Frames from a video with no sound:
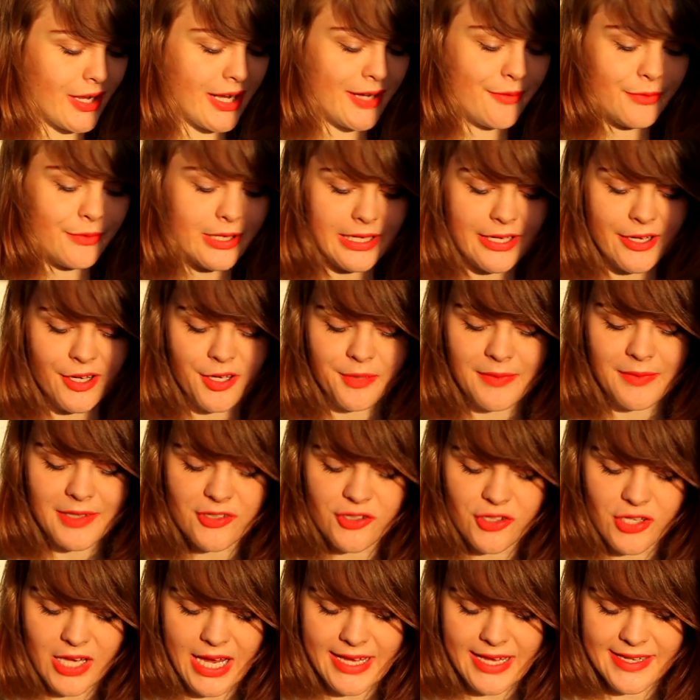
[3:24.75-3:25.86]
I really hope that
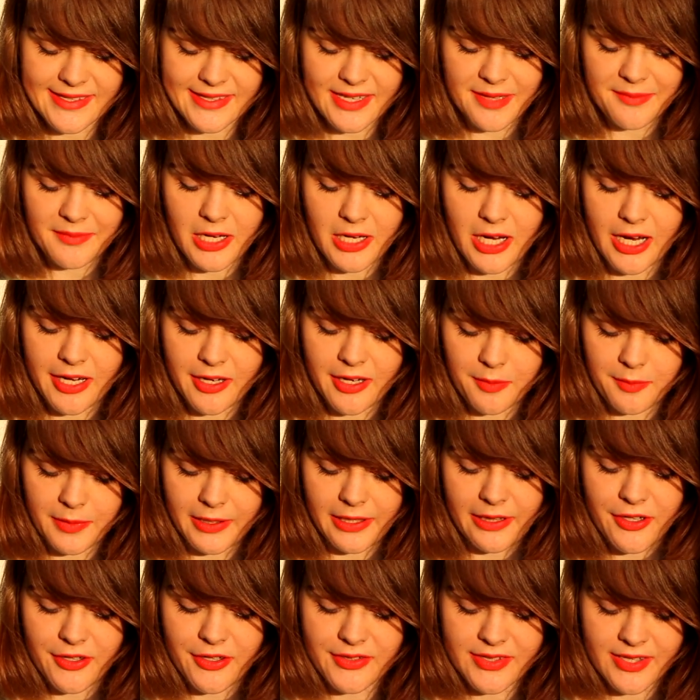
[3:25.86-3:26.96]
she has some kind of
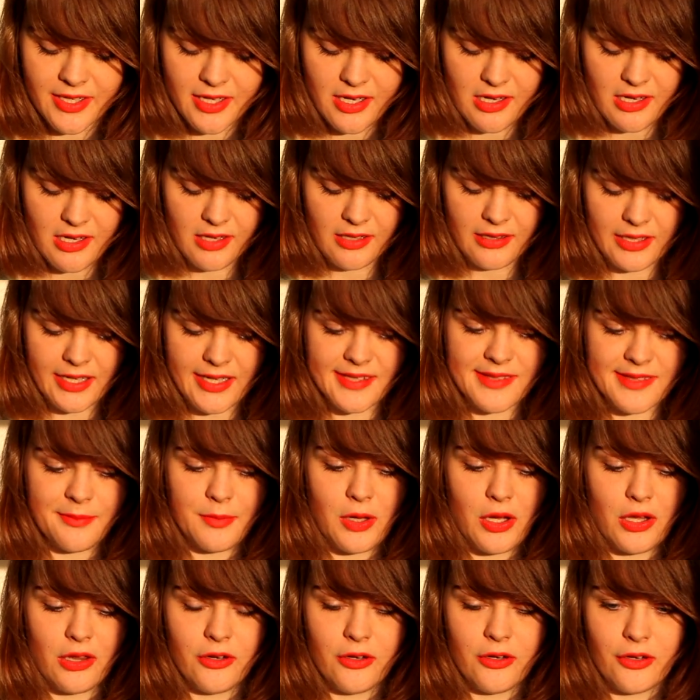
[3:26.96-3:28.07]
pillows, like
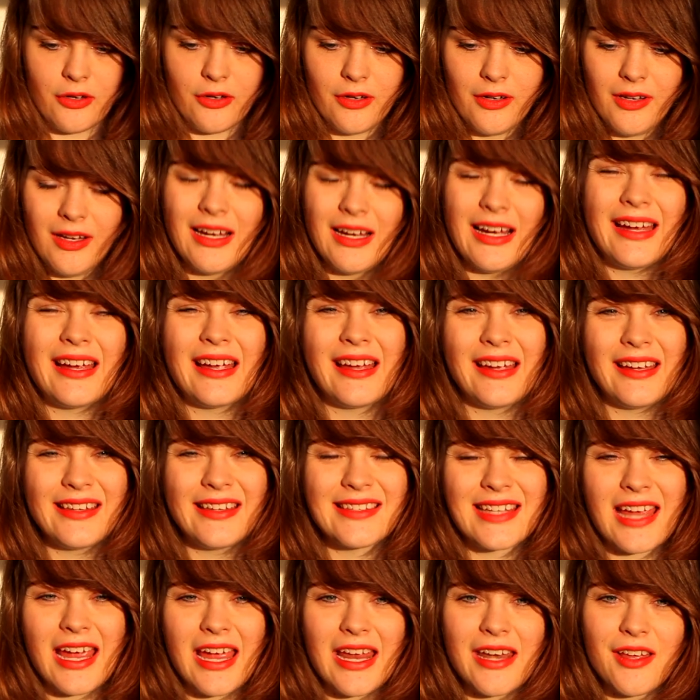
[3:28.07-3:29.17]
smaller. I,
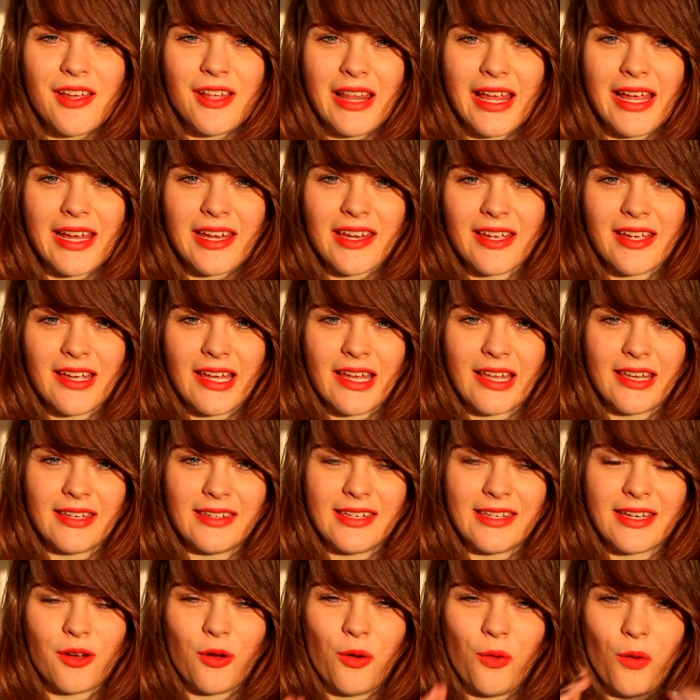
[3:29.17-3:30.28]
it's kind of like a
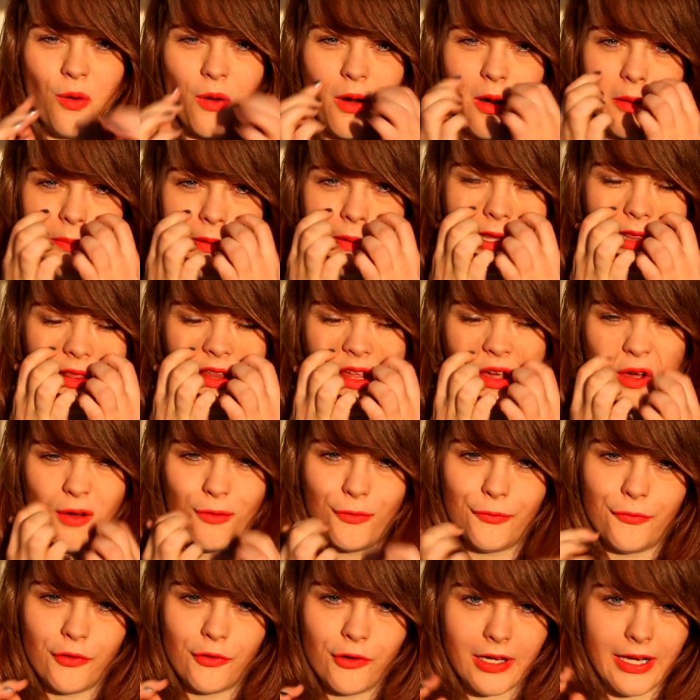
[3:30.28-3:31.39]
decor pillow
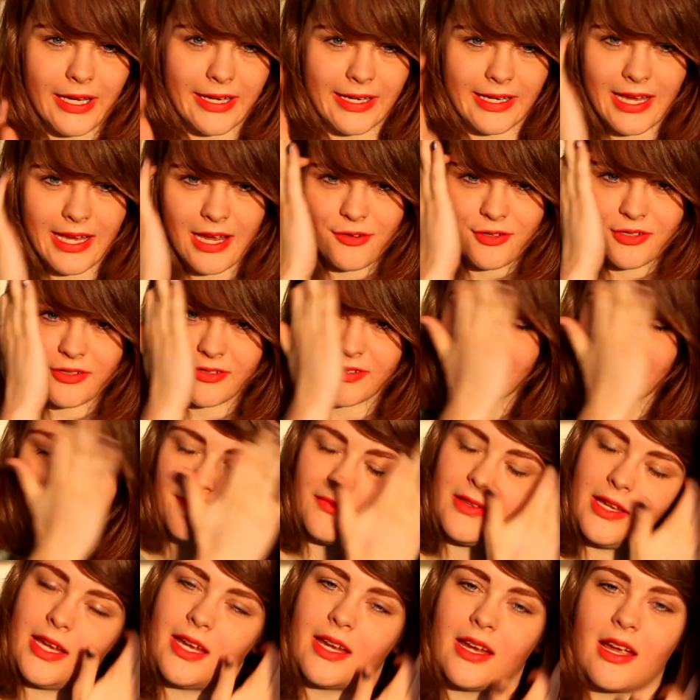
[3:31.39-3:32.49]
for like couch or
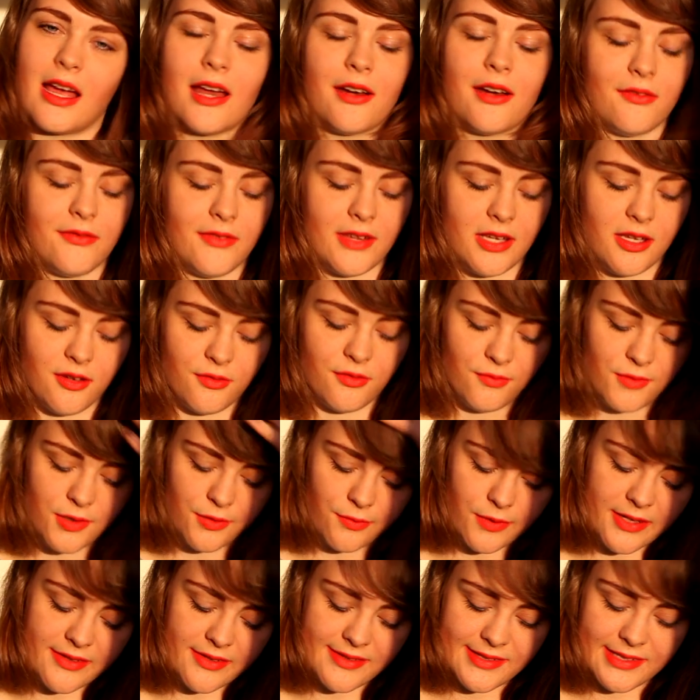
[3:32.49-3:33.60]
something. I don't think you would
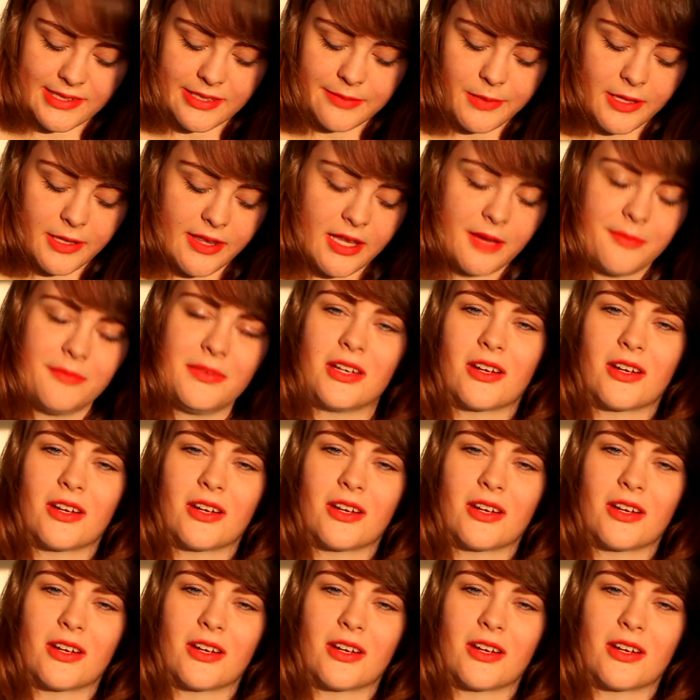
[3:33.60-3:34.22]
want to sleep on them.